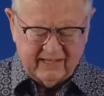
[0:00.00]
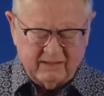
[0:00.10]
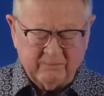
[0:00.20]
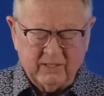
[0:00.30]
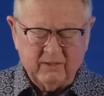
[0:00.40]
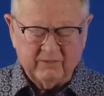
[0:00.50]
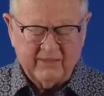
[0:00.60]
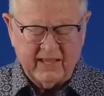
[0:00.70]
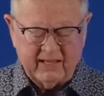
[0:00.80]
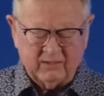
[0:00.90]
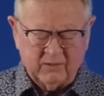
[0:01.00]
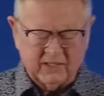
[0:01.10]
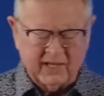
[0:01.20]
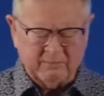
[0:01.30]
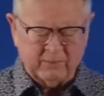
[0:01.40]
And beyond that,
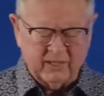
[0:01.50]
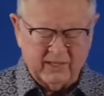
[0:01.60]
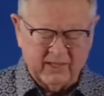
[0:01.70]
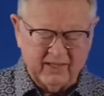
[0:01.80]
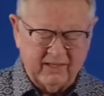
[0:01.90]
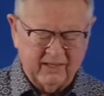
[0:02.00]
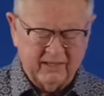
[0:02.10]
Lord, I pray